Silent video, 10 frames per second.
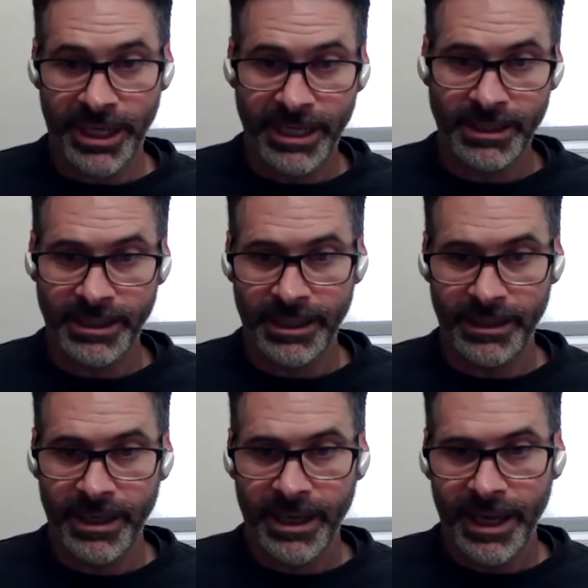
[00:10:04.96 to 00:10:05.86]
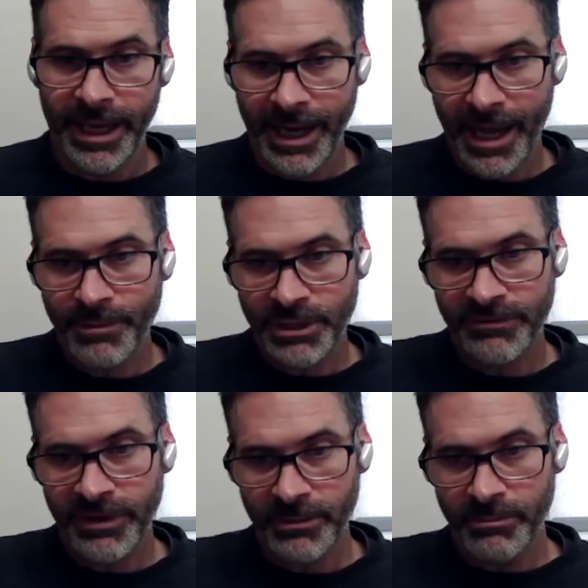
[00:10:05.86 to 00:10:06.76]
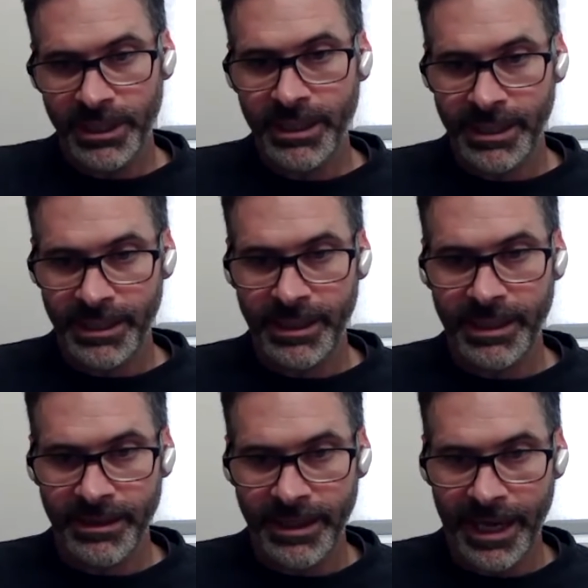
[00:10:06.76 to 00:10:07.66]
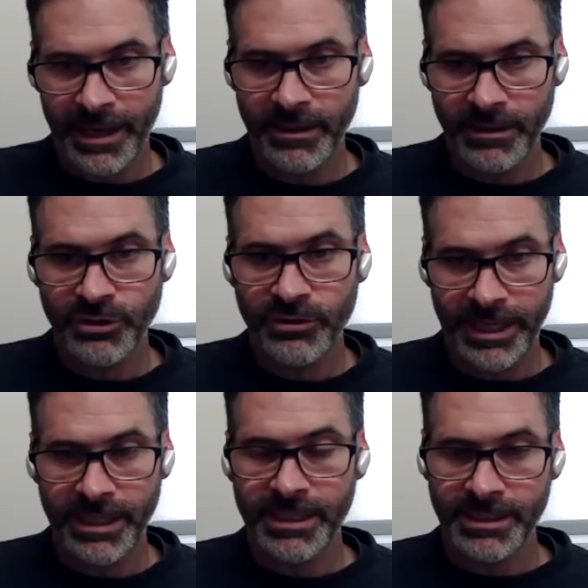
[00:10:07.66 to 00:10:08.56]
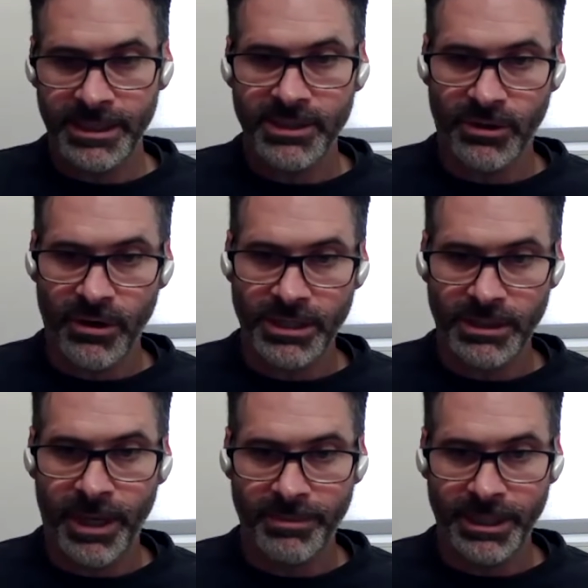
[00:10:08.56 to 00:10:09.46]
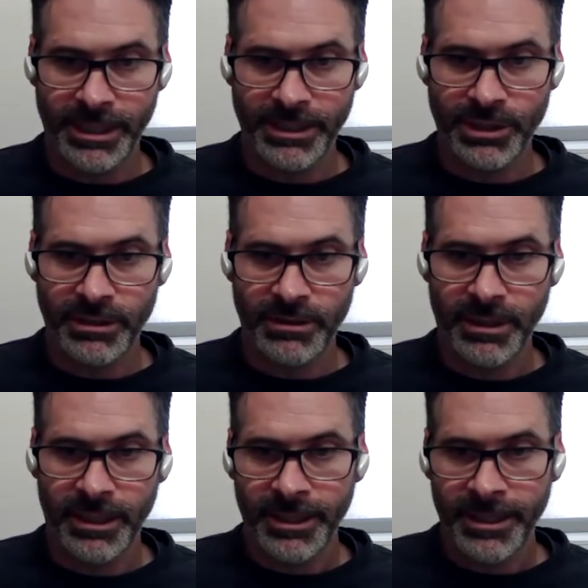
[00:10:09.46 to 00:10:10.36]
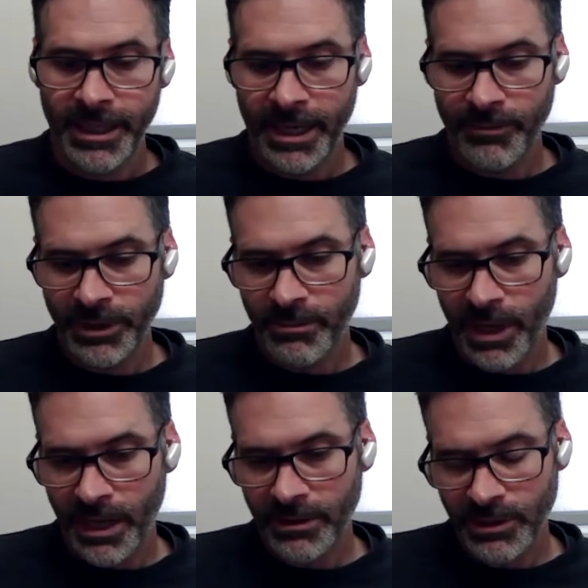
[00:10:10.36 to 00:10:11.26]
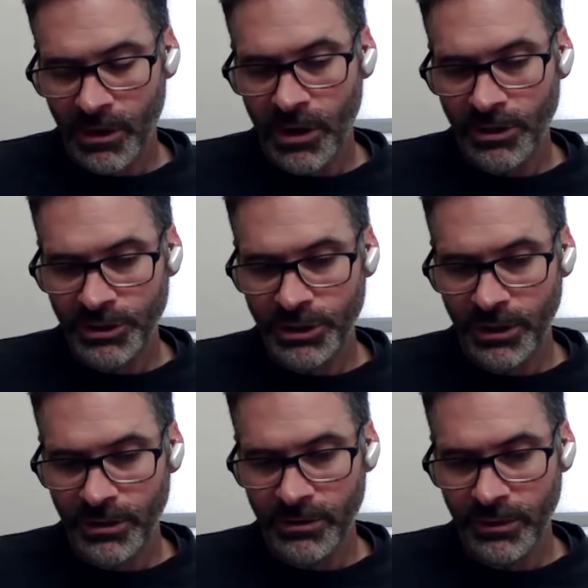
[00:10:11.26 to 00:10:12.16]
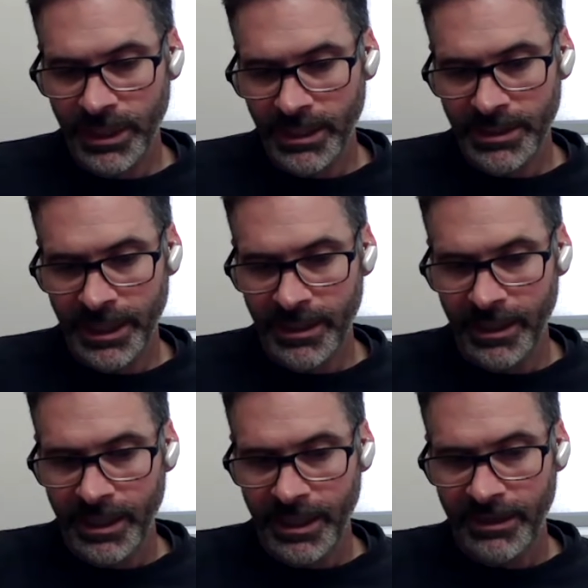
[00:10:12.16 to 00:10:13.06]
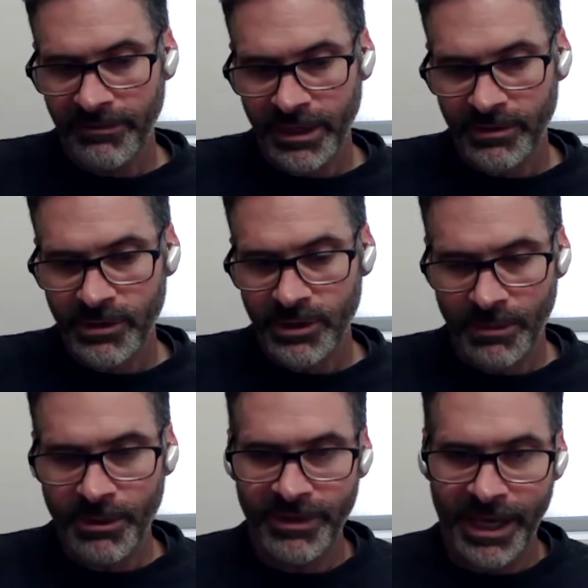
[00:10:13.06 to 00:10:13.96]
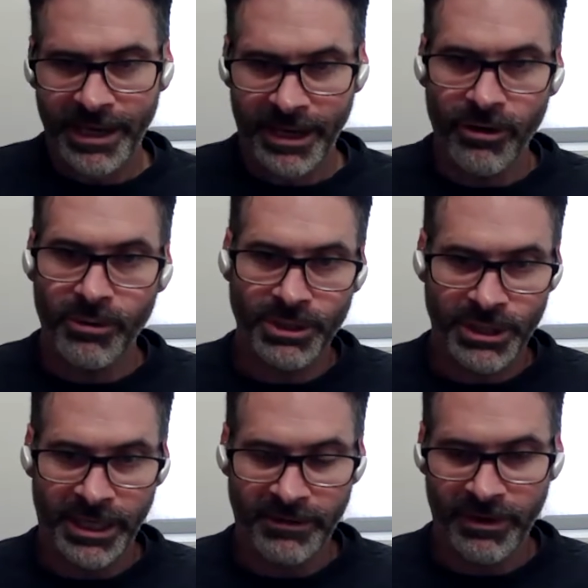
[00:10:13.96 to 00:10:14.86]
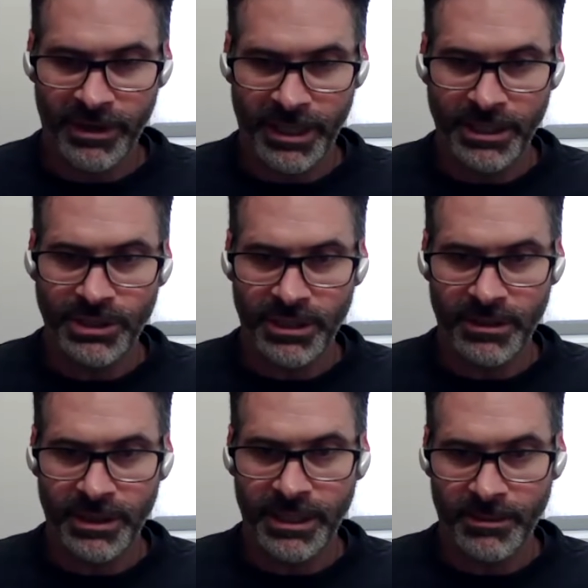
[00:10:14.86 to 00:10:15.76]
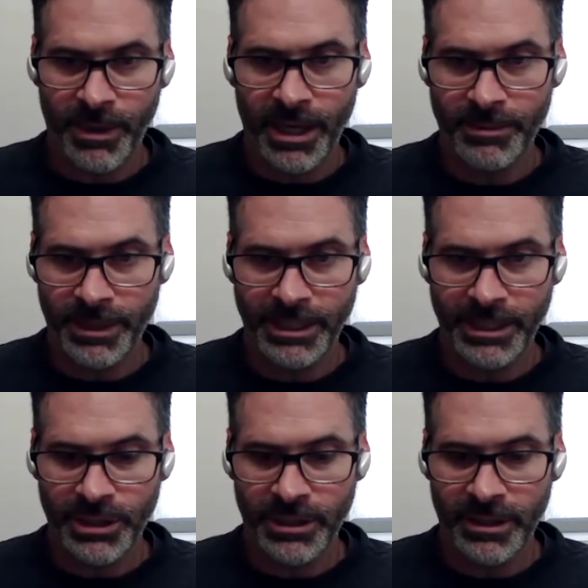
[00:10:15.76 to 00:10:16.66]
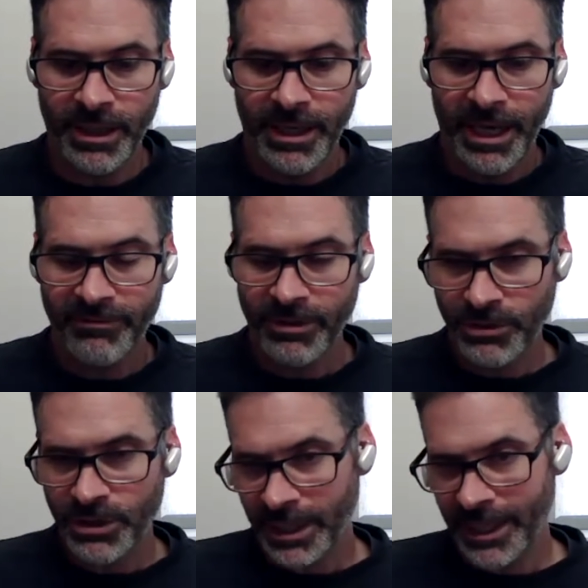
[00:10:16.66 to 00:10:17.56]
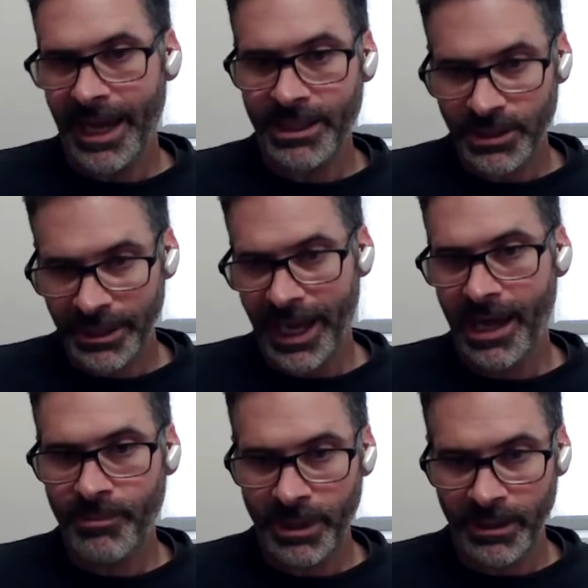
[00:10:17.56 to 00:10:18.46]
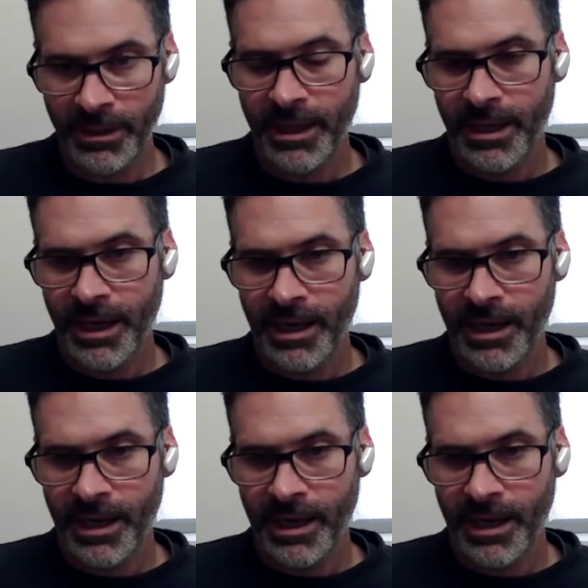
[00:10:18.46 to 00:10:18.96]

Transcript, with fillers: genetically and how much variability in that trait exists across the population. And what the models all show is that if there's some of that heritable genetic variation in the population, evolution can actually happen